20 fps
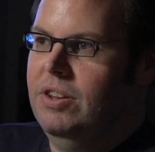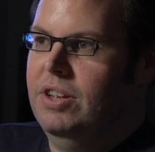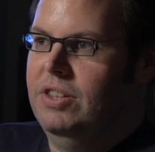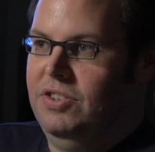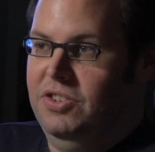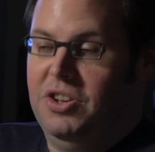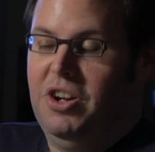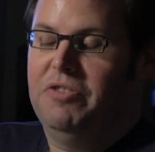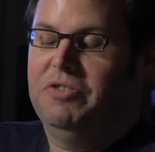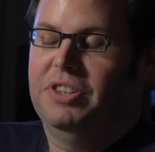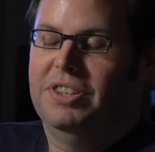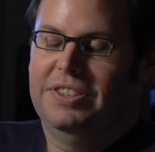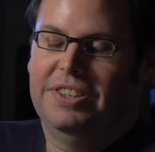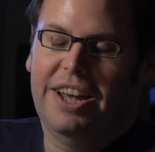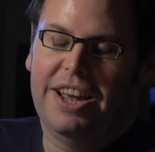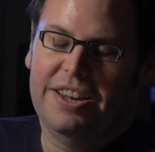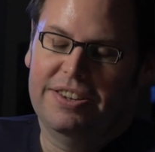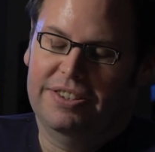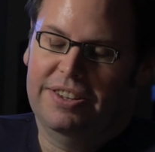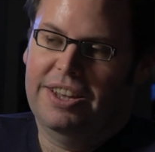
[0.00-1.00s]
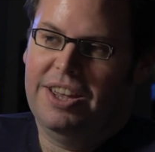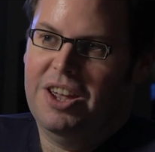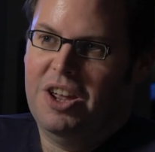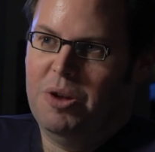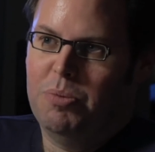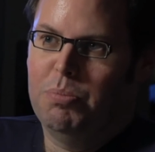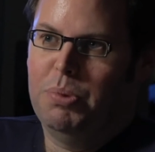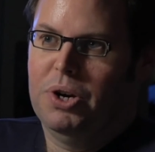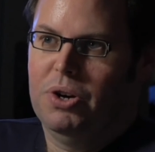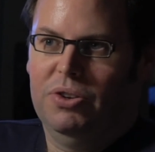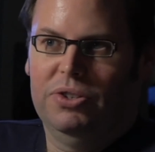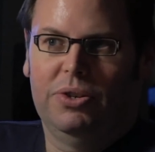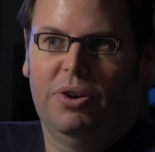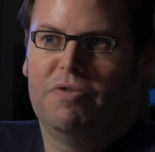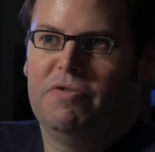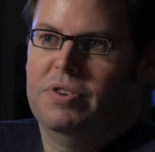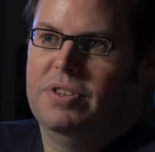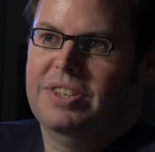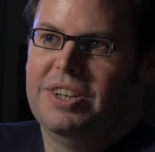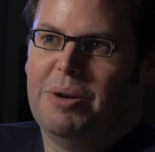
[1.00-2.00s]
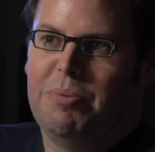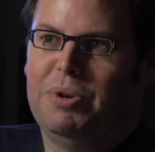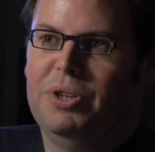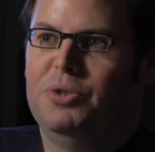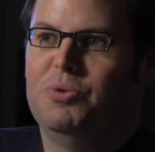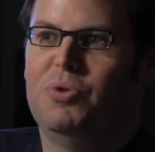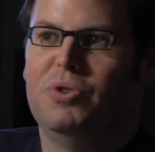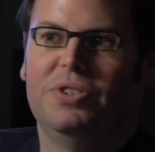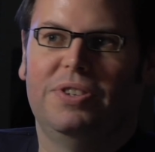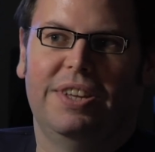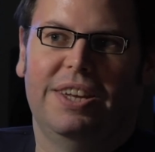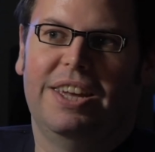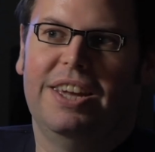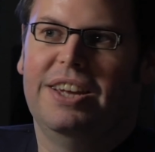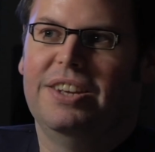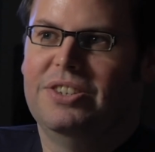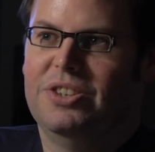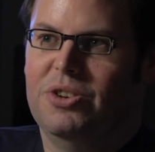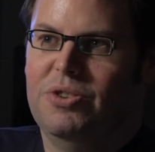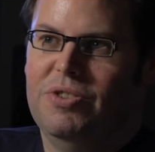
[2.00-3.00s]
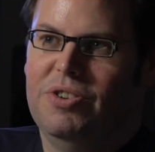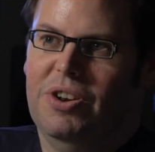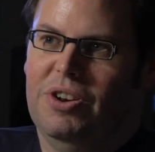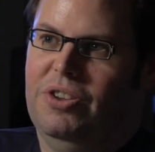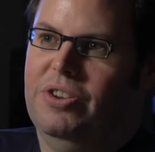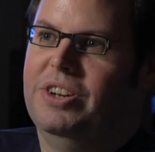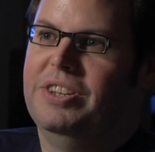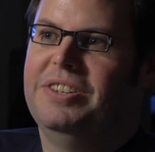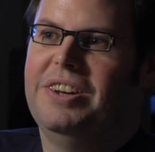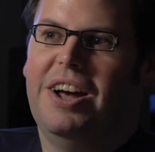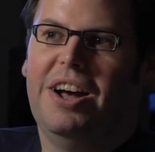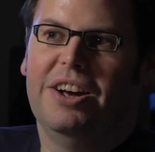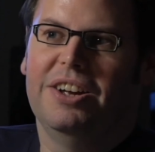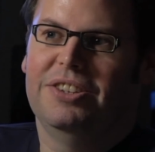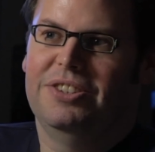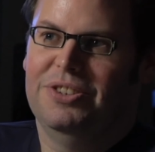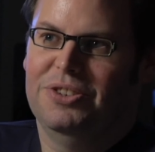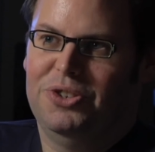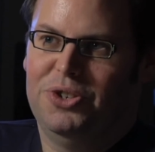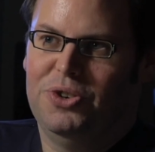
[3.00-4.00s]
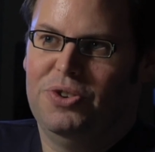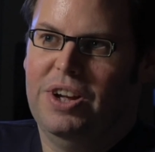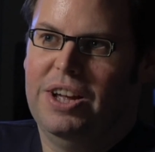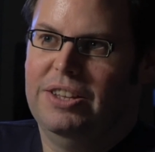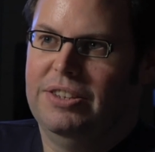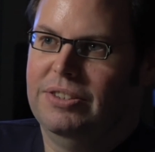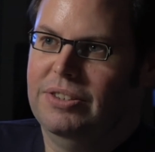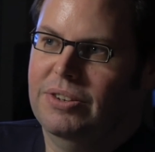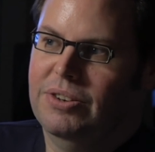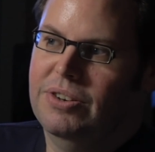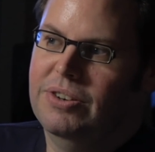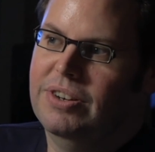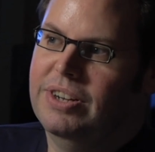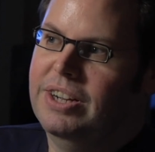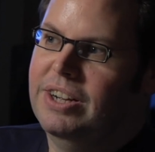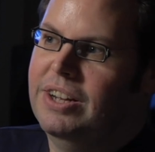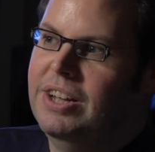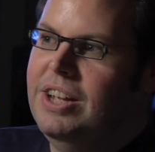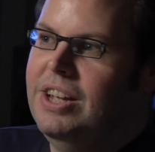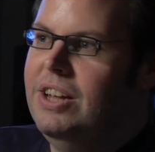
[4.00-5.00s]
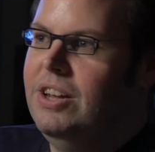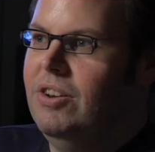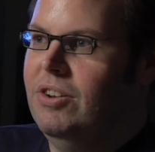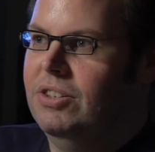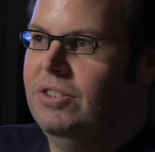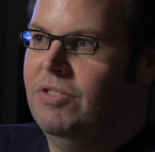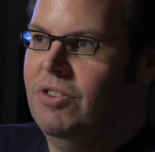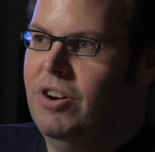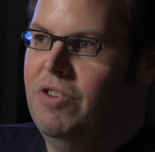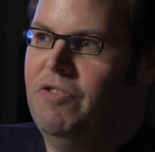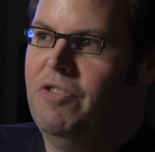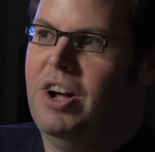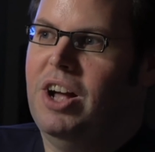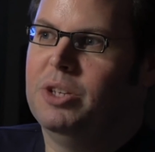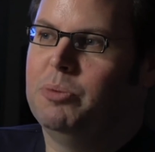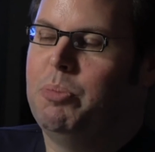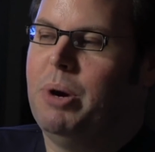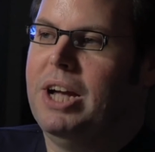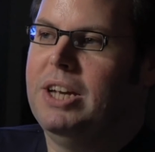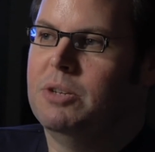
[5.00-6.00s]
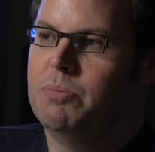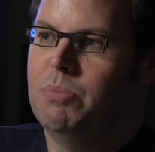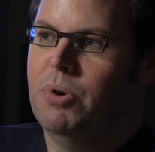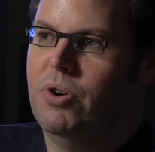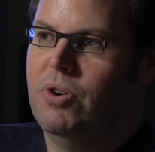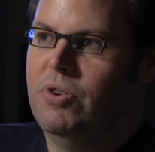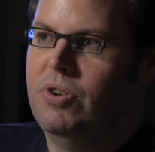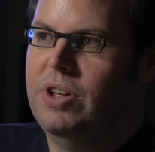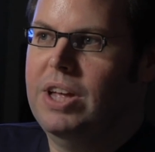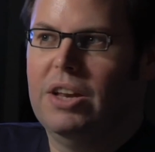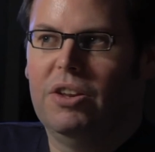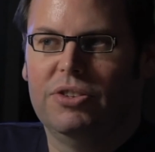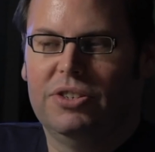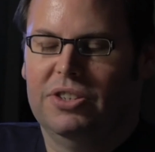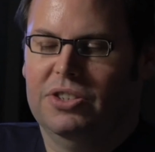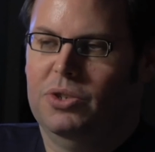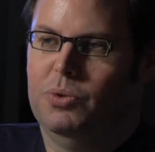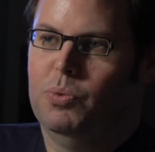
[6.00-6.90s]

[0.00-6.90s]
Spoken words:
It's tough to stay as the king, but also everyone's coming towards the king, so you've got a lot of targets to shoot at. So it's a very fast-paced mode. You get lots of